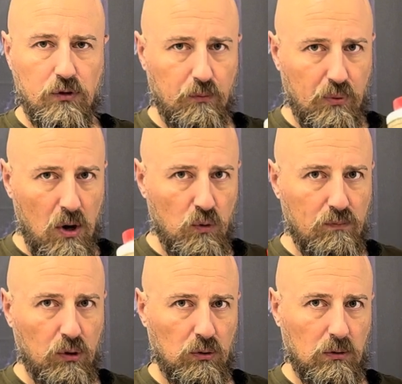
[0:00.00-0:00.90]
the brown
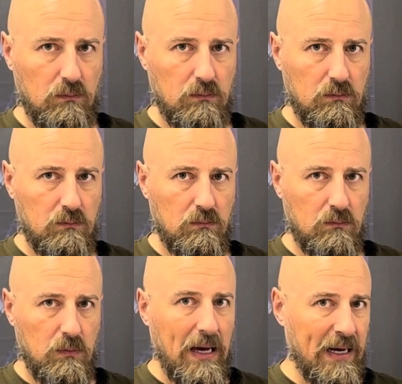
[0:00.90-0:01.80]
bottle,
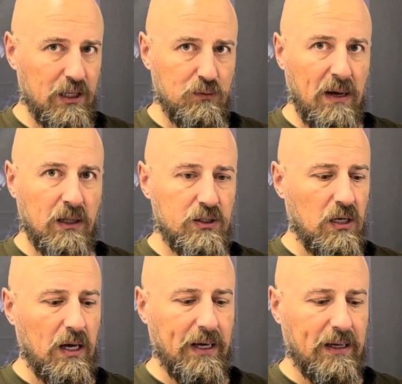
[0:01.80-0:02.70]
and it smells
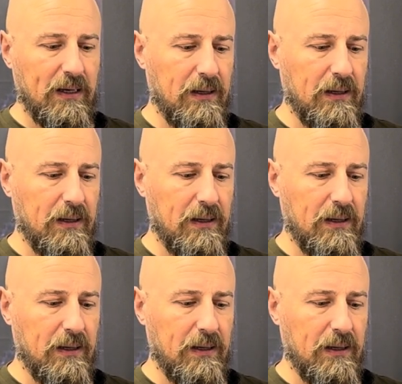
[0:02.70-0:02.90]
like